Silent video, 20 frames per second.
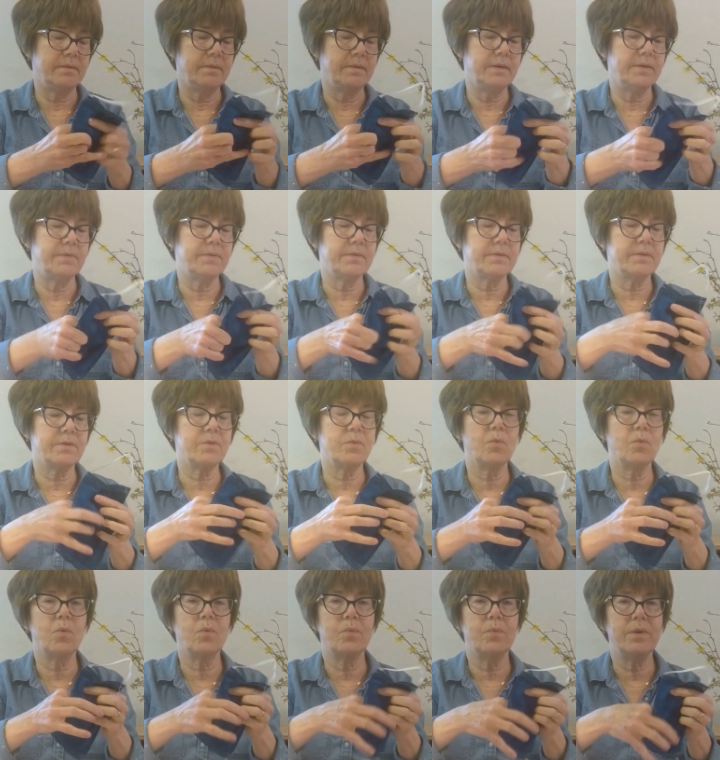It's a
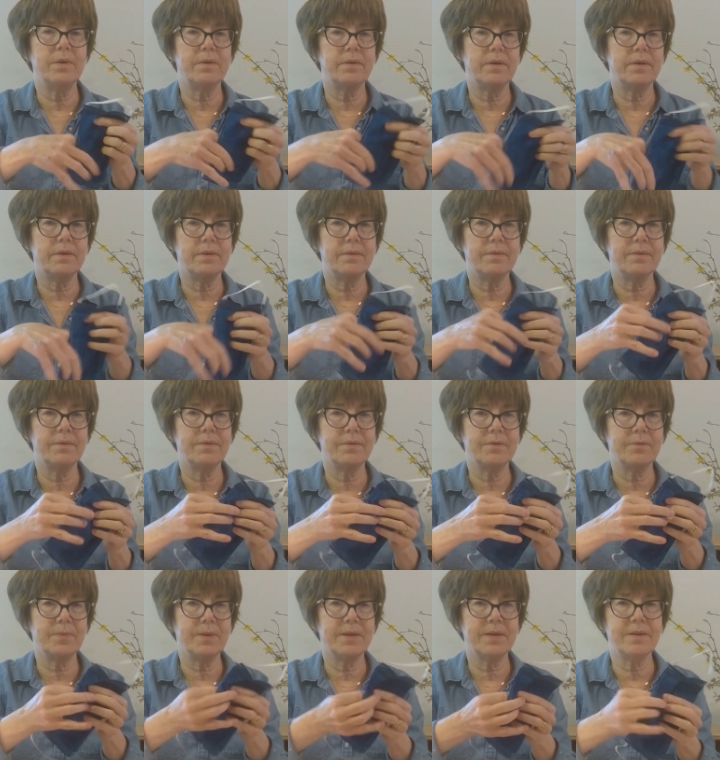little,
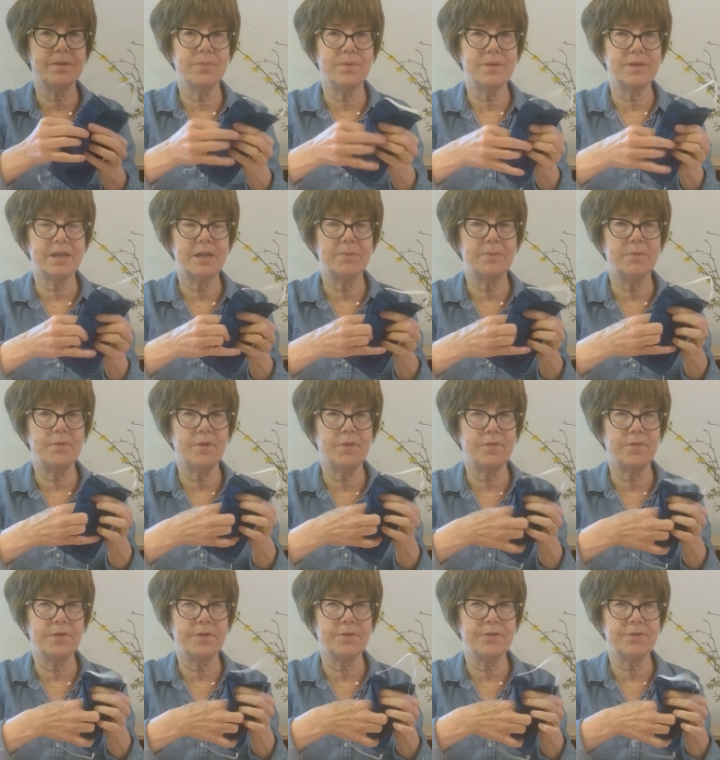depending on what type of a
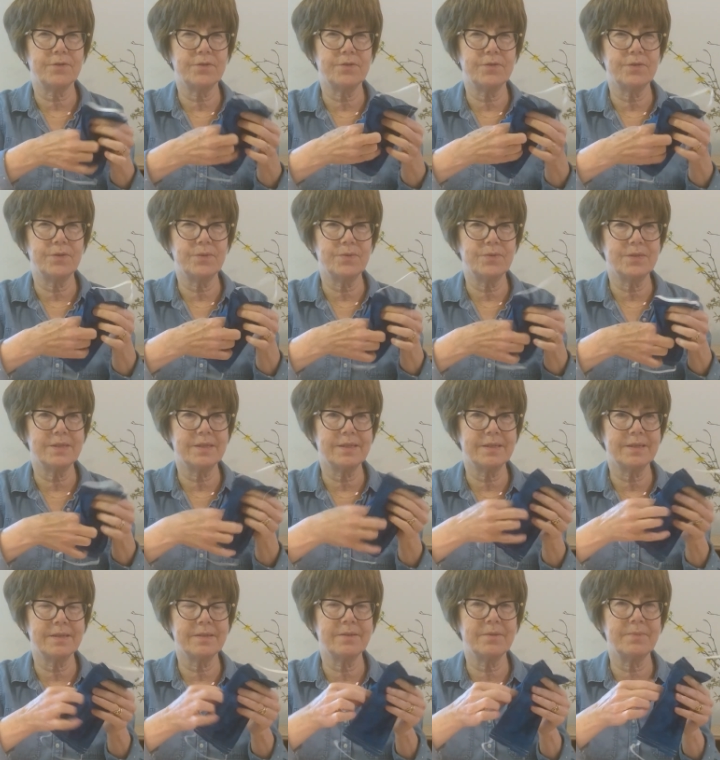filter you're
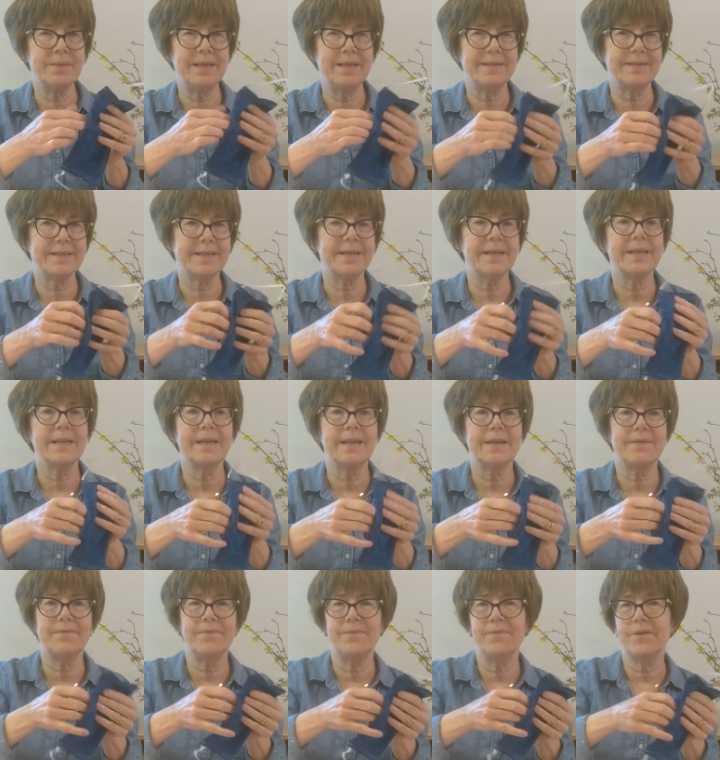using, the mask can
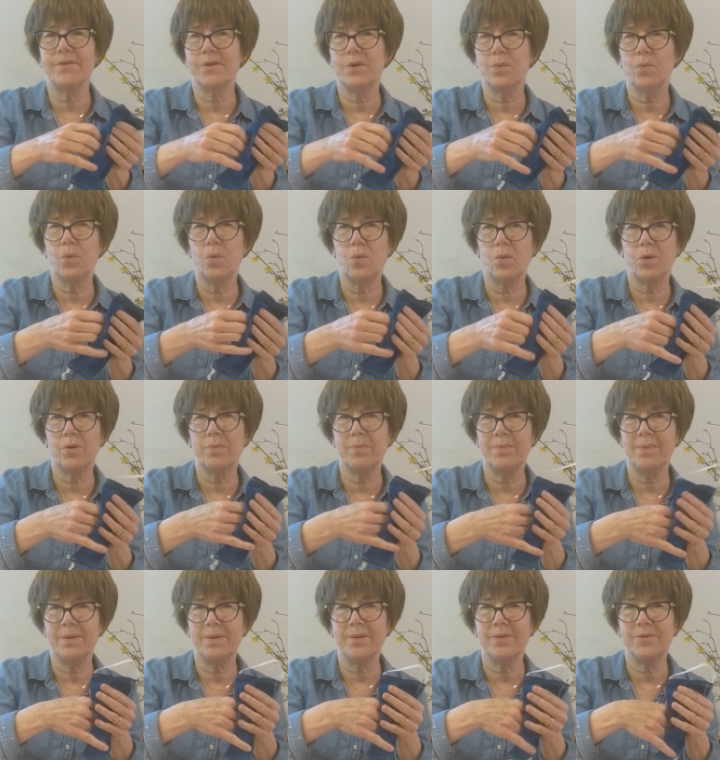get very
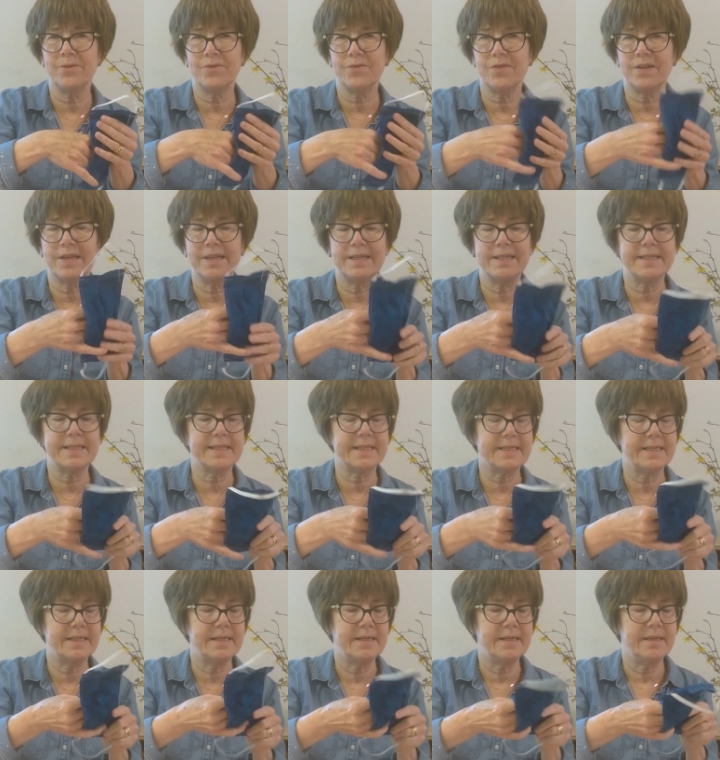warm on your face.
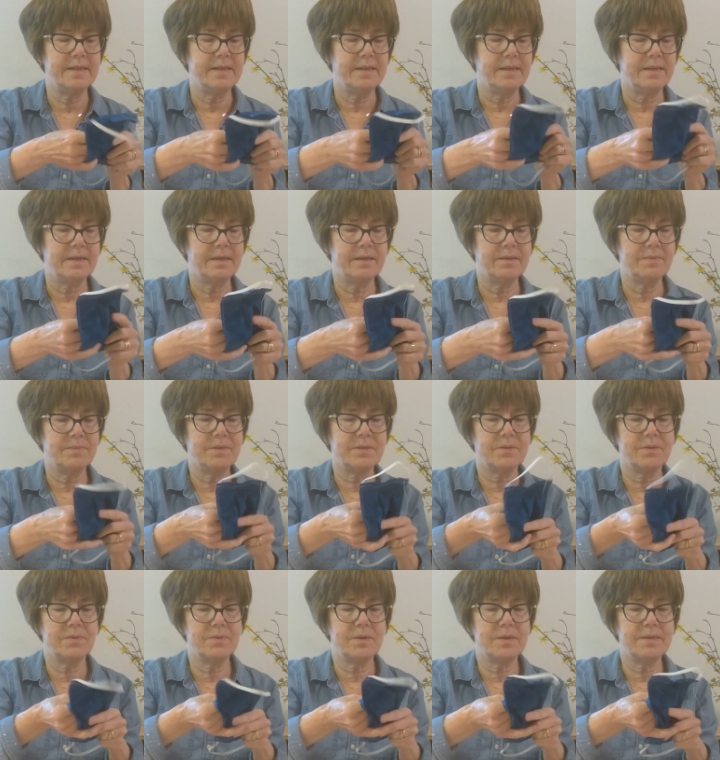
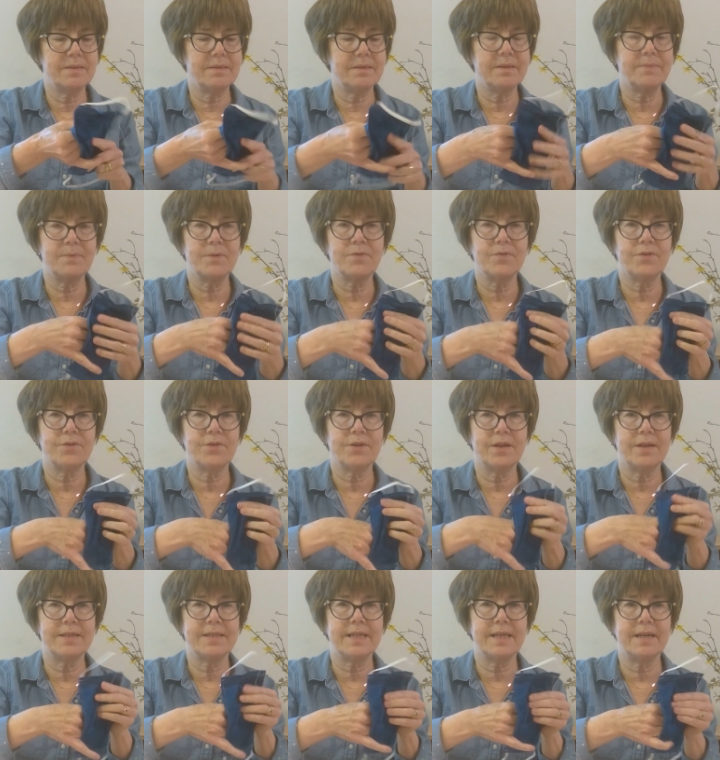So I prefer
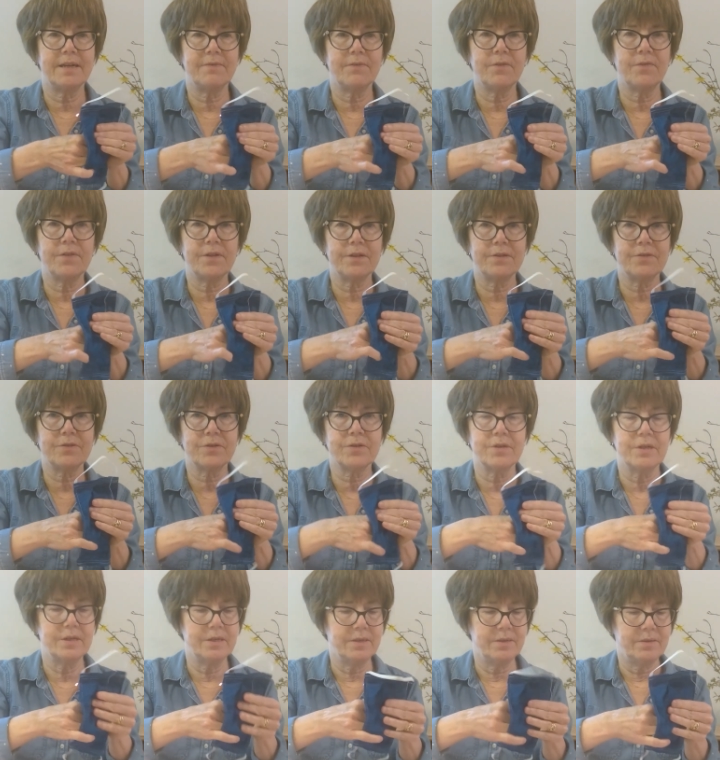not to have a filter,